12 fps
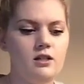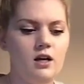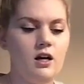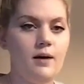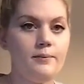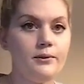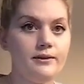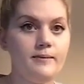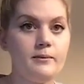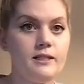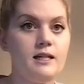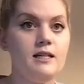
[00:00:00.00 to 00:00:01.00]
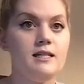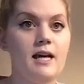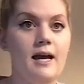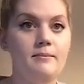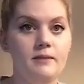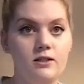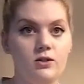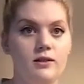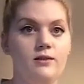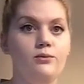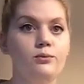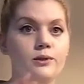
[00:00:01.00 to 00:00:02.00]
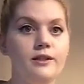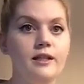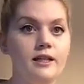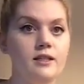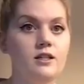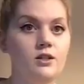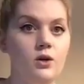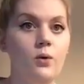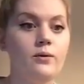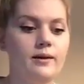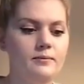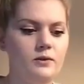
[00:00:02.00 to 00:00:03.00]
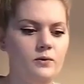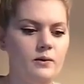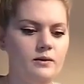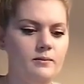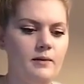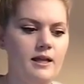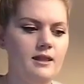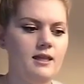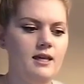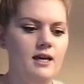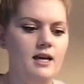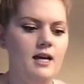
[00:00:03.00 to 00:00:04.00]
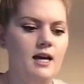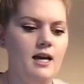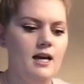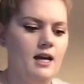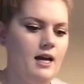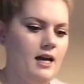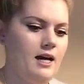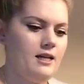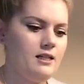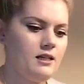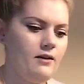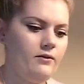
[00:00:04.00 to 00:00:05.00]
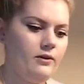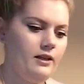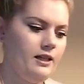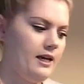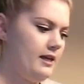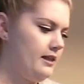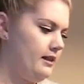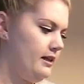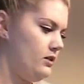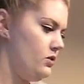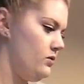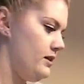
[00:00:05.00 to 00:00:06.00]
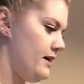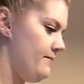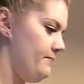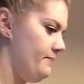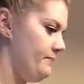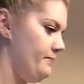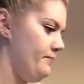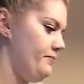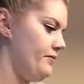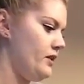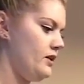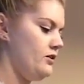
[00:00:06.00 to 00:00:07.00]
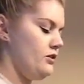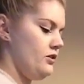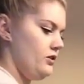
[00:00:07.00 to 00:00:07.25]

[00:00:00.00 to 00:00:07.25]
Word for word: a couple numbers at a time and so they really get to know them throughout the month and I really like that they do that.